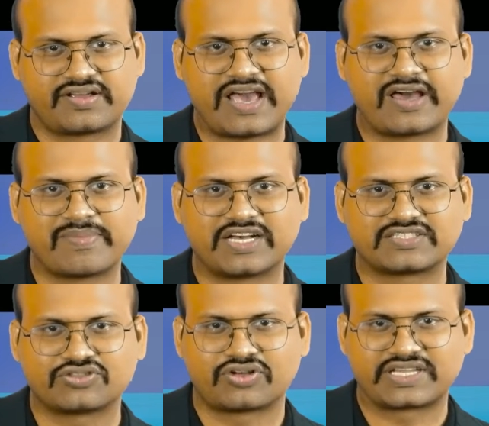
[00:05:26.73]
air mass
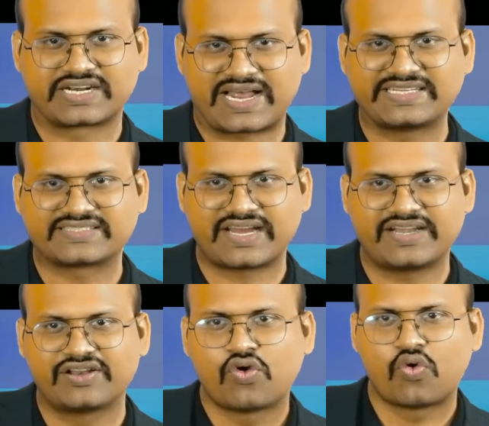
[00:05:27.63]
is on the right
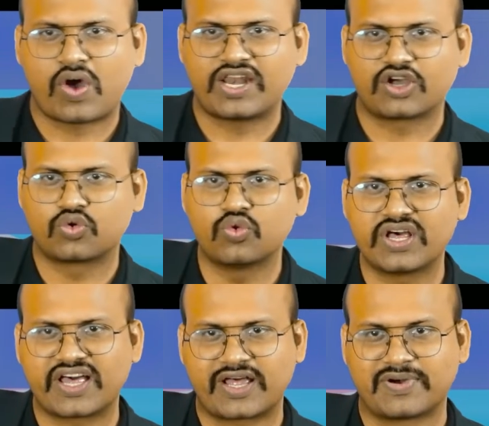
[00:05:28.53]
side while a cooler
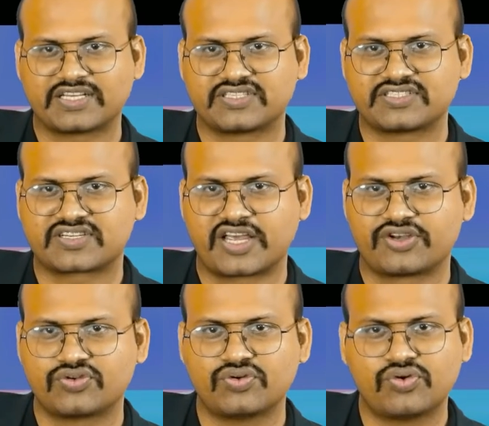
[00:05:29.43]
air mass is trying
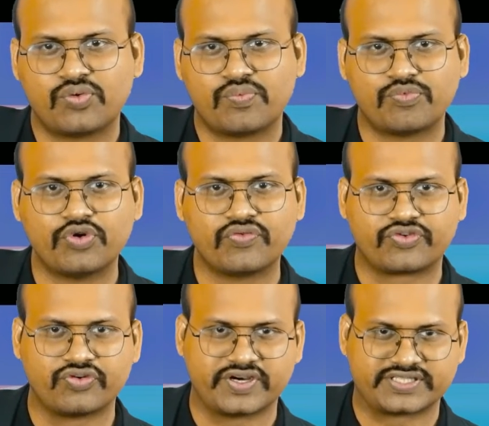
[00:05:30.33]
to move
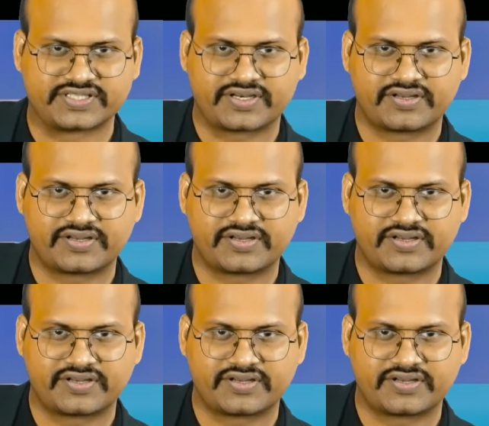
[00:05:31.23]
towards it.